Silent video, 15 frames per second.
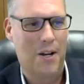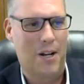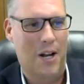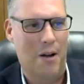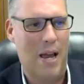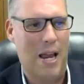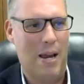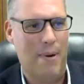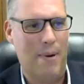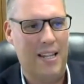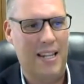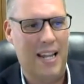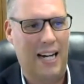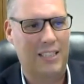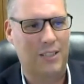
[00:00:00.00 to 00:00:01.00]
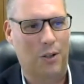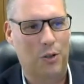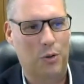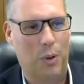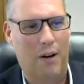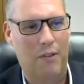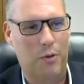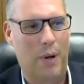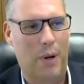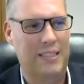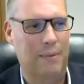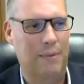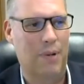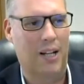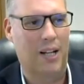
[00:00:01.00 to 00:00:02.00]
maybe in the next sort of 12 to
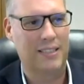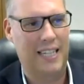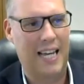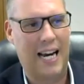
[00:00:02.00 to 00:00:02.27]
18 months,